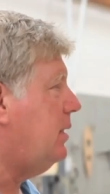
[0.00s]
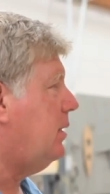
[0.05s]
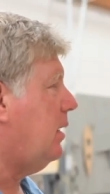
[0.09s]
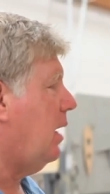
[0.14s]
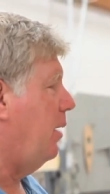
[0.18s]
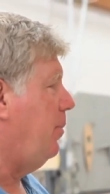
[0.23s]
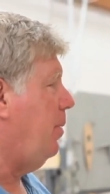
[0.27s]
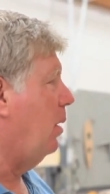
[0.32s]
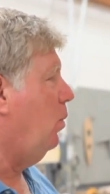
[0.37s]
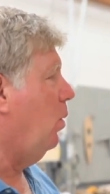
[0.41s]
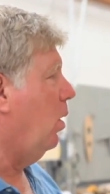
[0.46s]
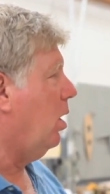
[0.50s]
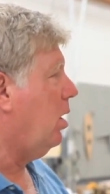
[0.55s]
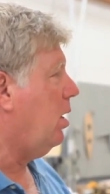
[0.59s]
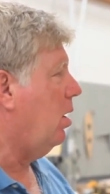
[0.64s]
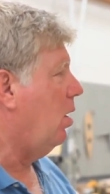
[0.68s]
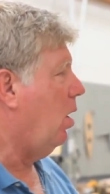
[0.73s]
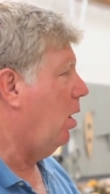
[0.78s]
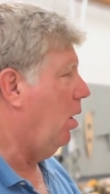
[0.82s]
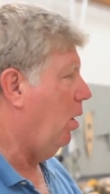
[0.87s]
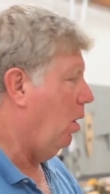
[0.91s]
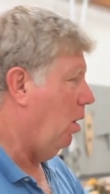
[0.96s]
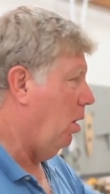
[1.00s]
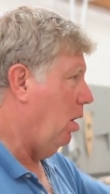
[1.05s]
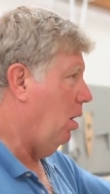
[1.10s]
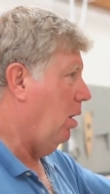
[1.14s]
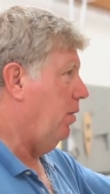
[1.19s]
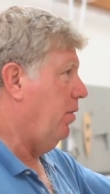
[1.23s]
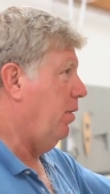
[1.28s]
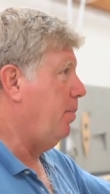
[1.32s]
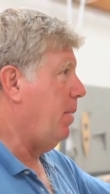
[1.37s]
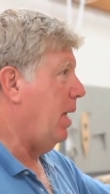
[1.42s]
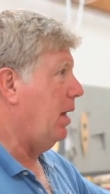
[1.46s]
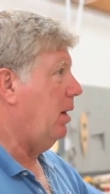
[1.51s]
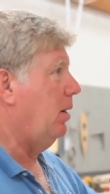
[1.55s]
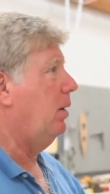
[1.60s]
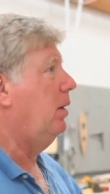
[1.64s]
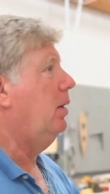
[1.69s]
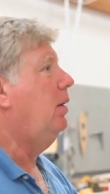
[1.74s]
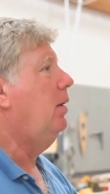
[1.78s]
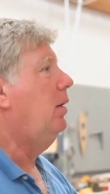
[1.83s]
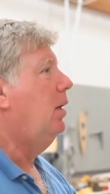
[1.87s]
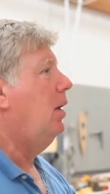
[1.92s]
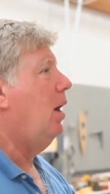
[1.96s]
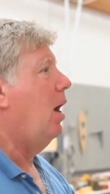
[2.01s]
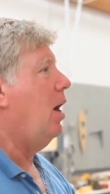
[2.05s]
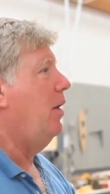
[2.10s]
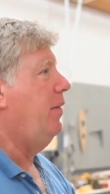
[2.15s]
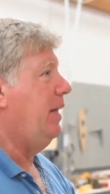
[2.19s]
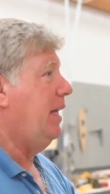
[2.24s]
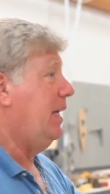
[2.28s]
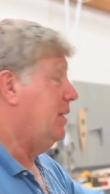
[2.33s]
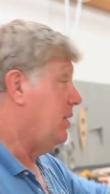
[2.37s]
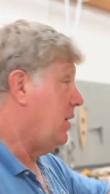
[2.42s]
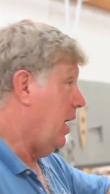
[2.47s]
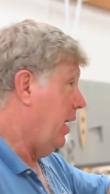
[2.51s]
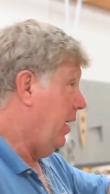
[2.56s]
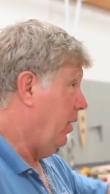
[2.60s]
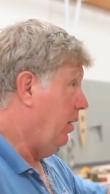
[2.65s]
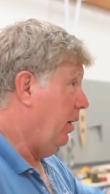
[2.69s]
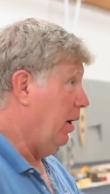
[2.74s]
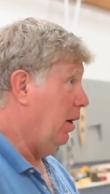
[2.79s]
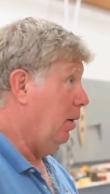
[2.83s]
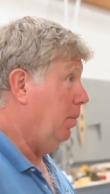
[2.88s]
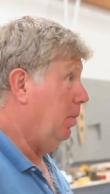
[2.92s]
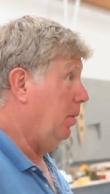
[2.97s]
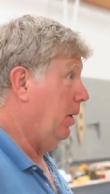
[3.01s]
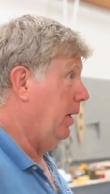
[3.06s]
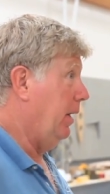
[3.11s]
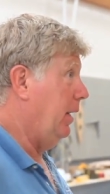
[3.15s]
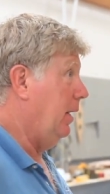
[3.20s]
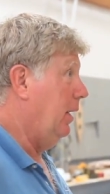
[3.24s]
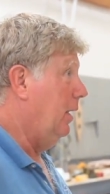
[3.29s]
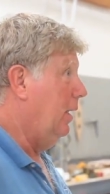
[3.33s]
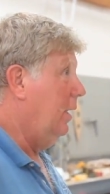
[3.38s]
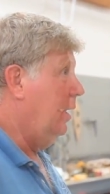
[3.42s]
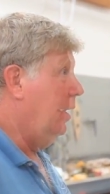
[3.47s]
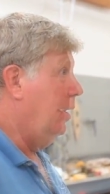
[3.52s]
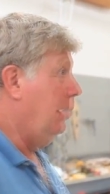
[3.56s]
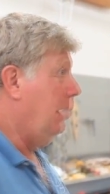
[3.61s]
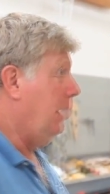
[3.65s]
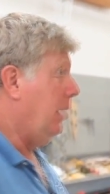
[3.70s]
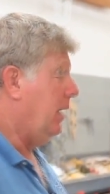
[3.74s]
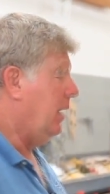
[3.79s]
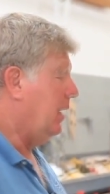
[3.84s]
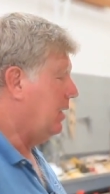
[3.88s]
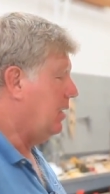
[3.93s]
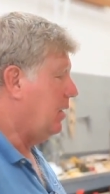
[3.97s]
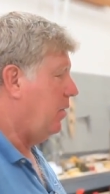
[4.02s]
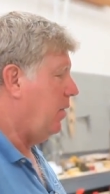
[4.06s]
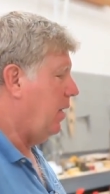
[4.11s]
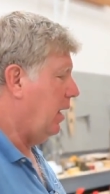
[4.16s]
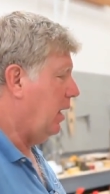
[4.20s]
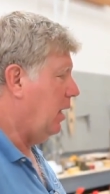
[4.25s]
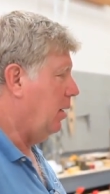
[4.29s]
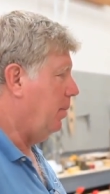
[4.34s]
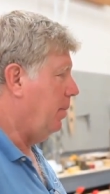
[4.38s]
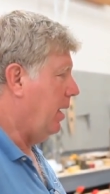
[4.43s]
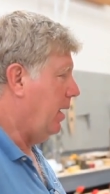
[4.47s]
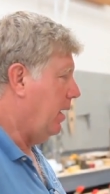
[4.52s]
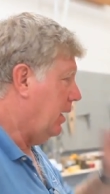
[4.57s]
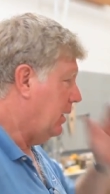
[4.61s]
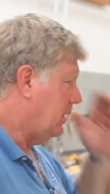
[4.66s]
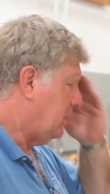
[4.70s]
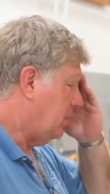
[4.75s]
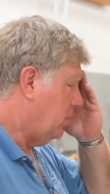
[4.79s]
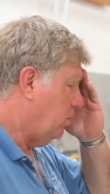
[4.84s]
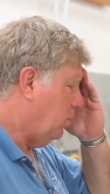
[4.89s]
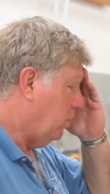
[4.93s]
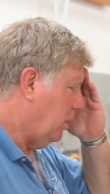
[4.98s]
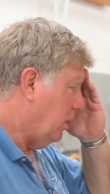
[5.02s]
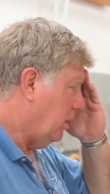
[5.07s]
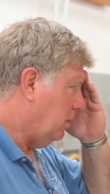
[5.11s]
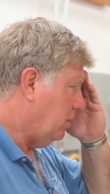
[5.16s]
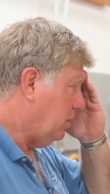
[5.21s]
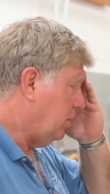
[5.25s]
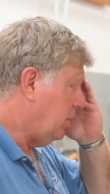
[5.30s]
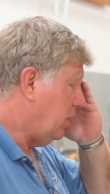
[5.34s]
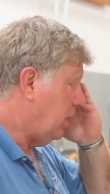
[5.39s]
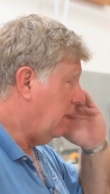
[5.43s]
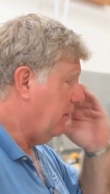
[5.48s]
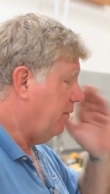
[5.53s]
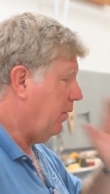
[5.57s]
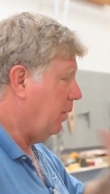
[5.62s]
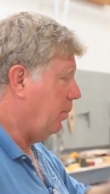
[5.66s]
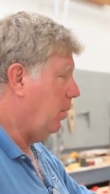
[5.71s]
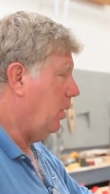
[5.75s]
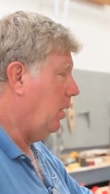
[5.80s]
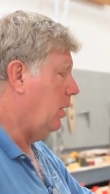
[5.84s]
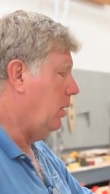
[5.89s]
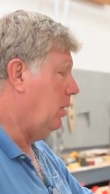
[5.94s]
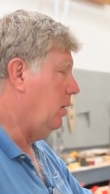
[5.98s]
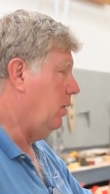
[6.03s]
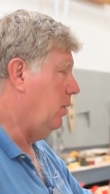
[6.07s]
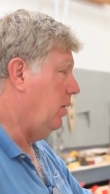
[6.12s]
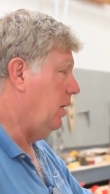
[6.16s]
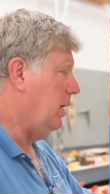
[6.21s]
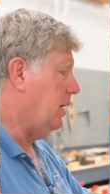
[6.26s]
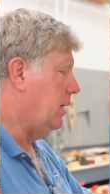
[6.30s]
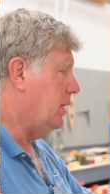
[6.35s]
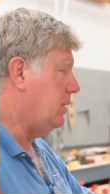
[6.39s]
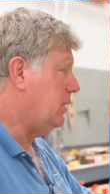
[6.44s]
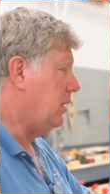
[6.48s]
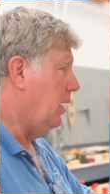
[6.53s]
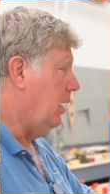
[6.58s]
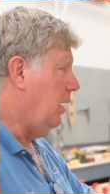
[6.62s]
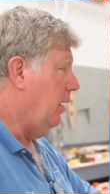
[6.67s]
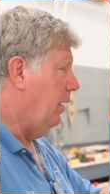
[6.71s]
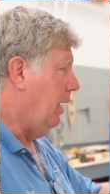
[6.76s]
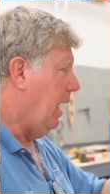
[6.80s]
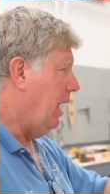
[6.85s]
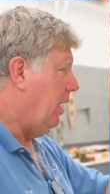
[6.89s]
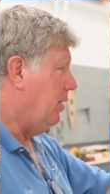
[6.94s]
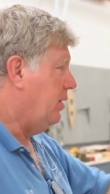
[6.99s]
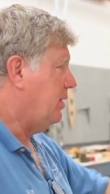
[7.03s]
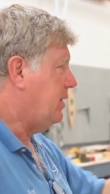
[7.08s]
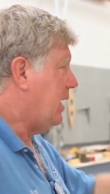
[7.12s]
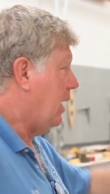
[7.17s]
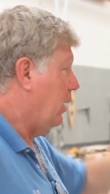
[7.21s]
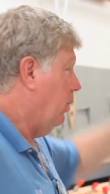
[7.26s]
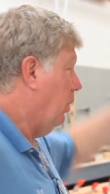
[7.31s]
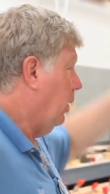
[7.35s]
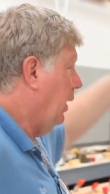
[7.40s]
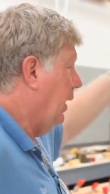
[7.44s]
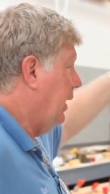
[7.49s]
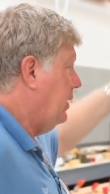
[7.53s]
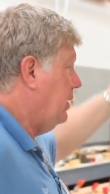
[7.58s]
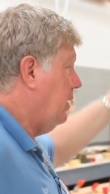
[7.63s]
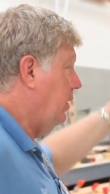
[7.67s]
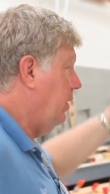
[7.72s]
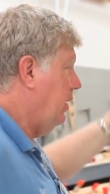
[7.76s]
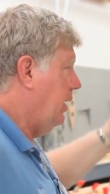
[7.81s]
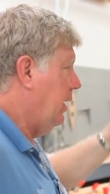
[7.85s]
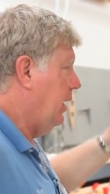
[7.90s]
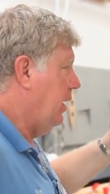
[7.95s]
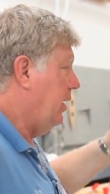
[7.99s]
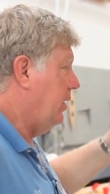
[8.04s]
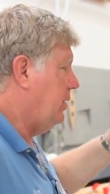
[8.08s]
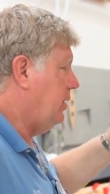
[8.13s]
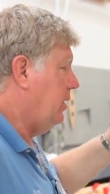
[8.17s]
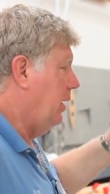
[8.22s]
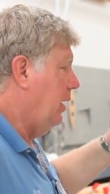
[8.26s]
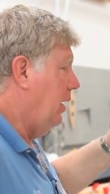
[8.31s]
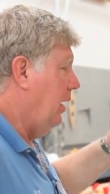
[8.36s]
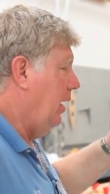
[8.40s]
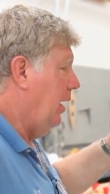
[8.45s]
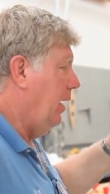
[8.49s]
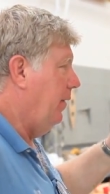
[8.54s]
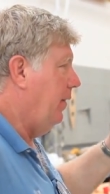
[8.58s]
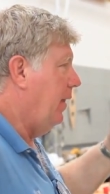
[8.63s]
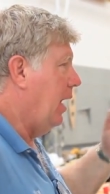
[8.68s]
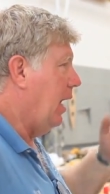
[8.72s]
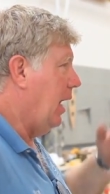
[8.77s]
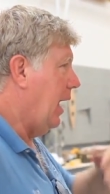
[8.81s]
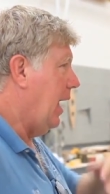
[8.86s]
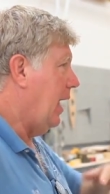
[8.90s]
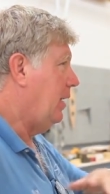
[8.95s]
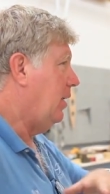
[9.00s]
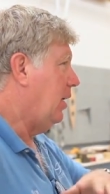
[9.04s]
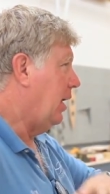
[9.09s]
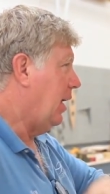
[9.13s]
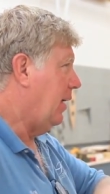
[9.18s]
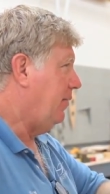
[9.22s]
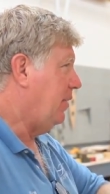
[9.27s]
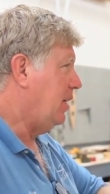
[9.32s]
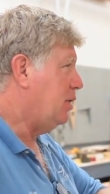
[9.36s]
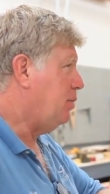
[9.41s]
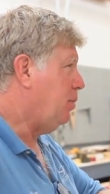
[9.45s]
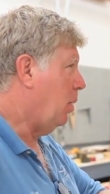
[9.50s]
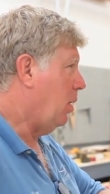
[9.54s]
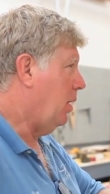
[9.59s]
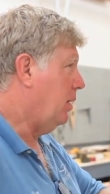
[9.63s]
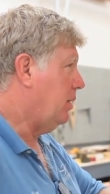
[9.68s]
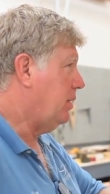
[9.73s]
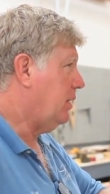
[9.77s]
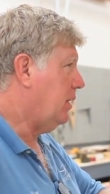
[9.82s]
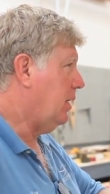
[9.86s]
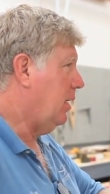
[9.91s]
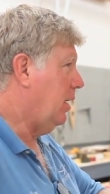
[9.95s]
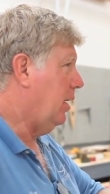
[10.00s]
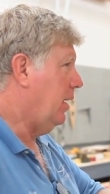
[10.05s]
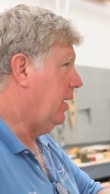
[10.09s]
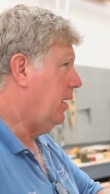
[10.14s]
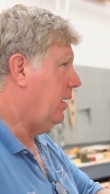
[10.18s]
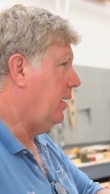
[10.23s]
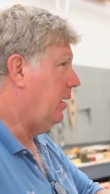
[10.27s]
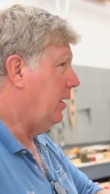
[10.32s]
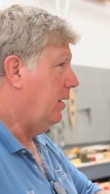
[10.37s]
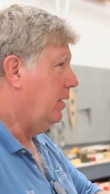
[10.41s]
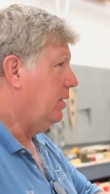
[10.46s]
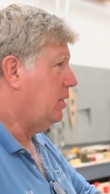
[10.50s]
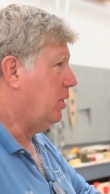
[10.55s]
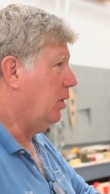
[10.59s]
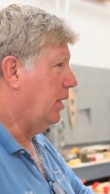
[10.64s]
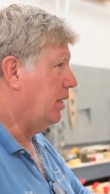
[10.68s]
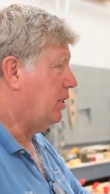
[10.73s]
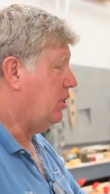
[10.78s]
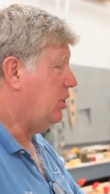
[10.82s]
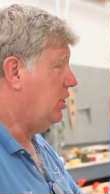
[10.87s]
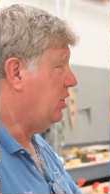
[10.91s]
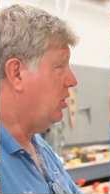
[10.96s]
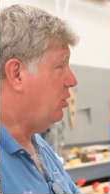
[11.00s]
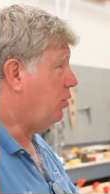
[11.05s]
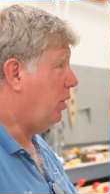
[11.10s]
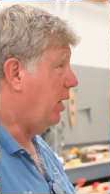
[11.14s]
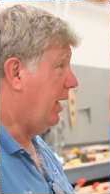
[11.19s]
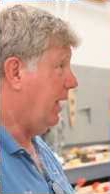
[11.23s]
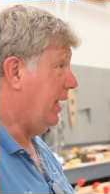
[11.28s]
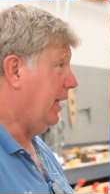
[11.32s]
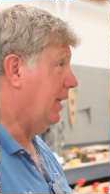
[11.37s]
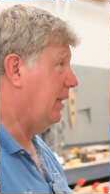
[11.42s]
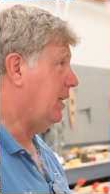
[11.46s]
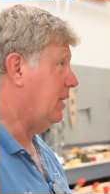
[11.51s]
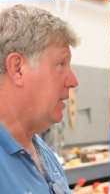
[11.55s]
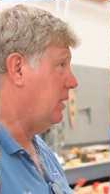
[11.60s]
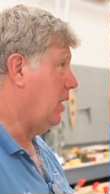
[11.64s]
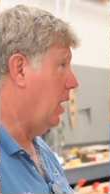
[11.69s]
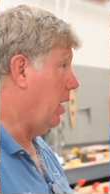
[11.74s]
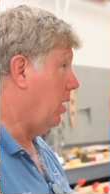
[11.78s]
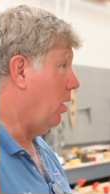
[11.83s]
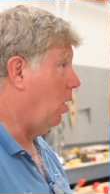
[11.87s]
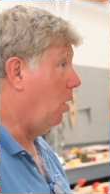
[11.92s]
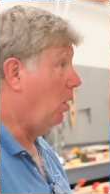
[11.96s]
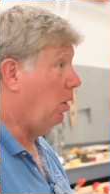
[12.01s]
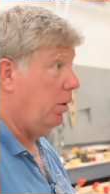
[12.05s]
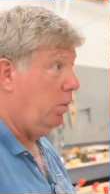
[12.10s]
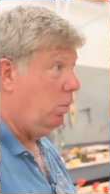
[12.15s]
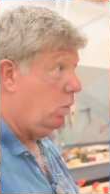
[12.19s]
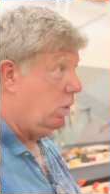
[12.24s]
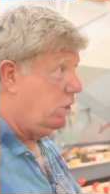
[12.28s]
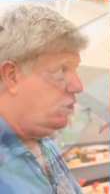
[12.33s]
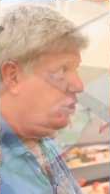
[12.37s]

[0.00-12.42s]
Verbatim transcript: So I've been working on all the metal on the entire airplane. I got to thinking about it. I said, well, gee, if I'm going to do this, how does that relate to this? And then I had to have these parts cut, so let's just try to get this done all in one